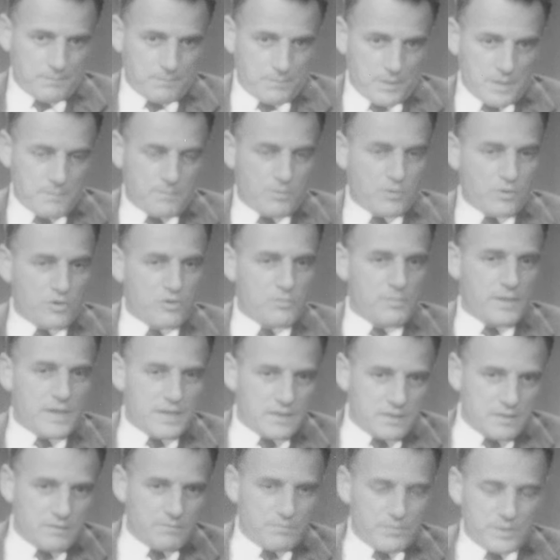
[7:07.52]
people who
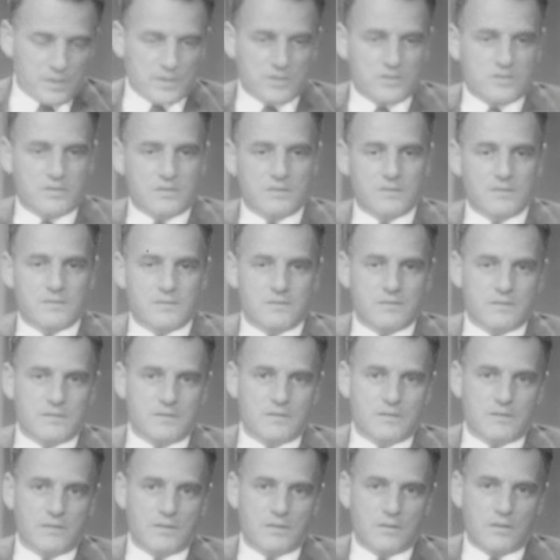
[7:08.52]
made the picture,
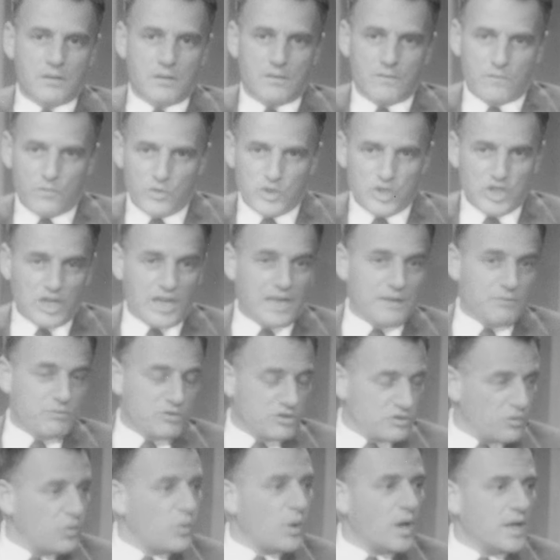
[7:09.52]
of which I
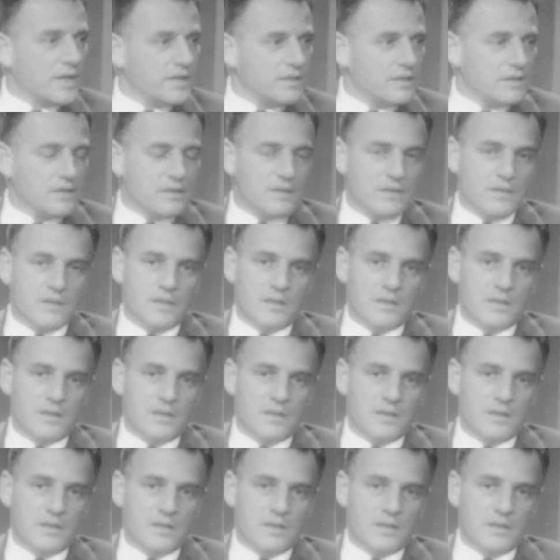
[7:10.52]
was one,